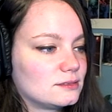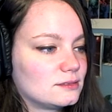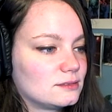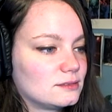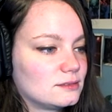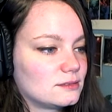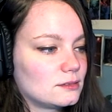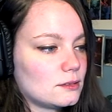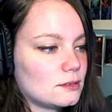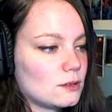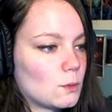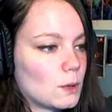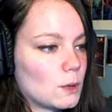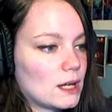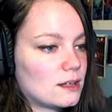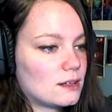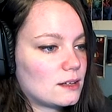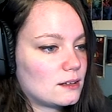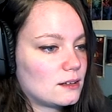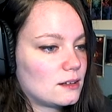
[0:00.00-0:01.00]
Oh,
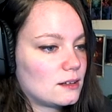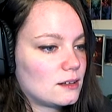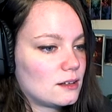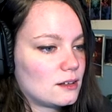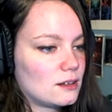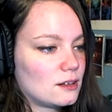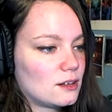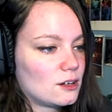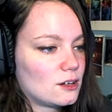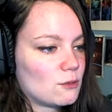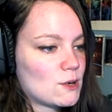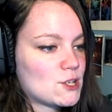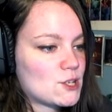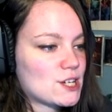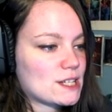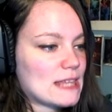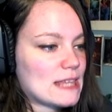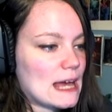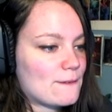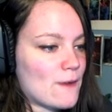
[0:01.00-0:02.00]
what? Where'd
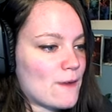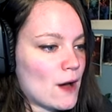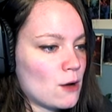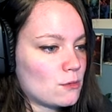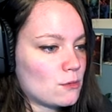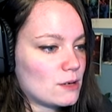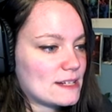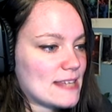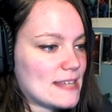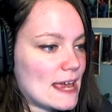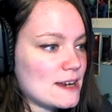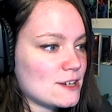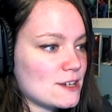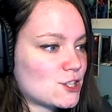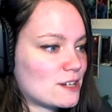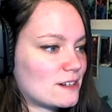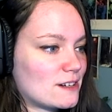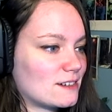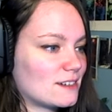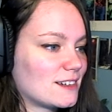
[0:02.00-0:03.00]
you get that phone? It's
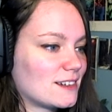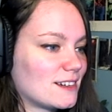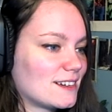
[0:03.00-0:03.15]
ancient!